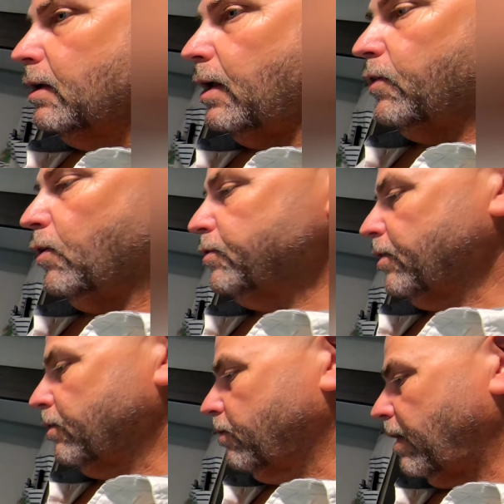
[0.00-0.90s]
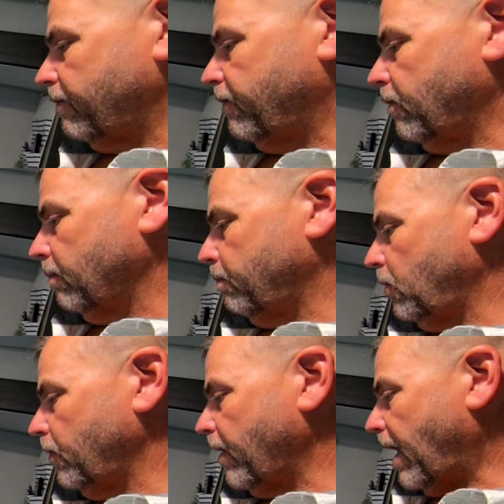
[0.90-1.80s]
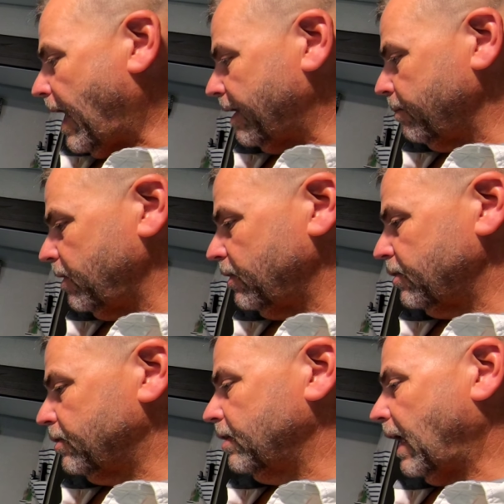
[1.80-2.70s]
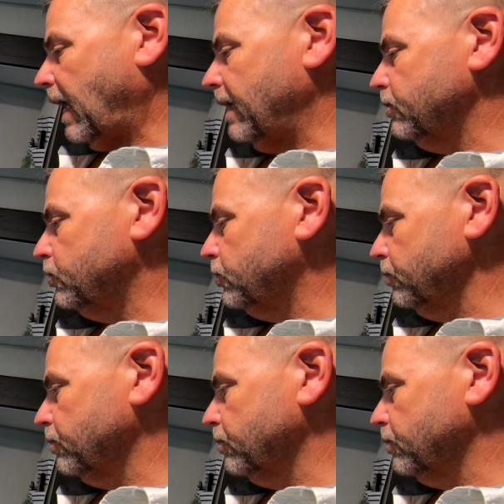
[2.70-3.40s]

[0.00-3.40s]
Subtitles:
and those are great for both ottomans and shoe